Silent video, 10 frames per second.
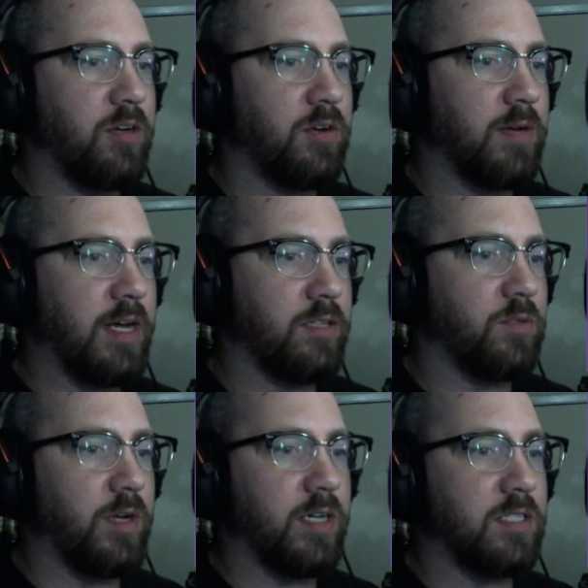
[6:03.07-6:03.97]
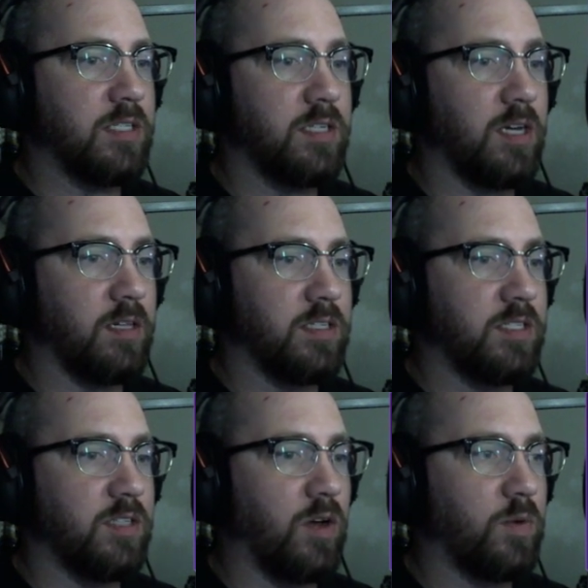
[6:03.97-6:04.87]
correct, whereas the tunnel is
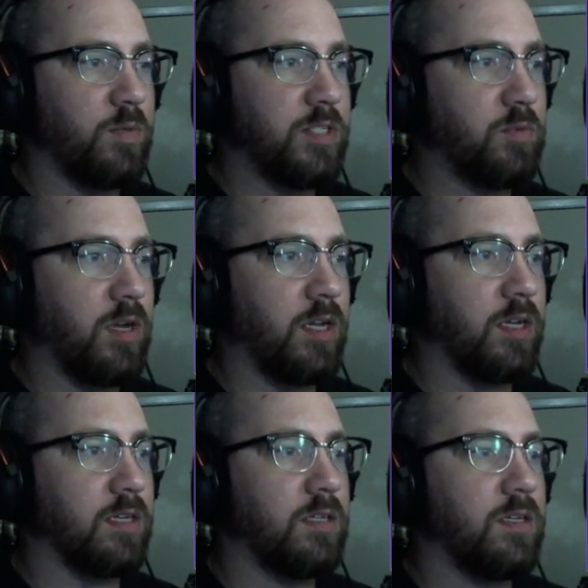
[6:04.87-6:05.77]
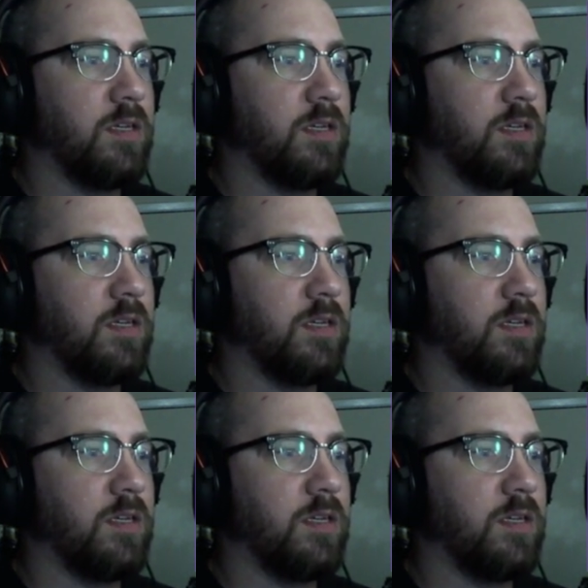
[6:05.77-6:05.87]
always running.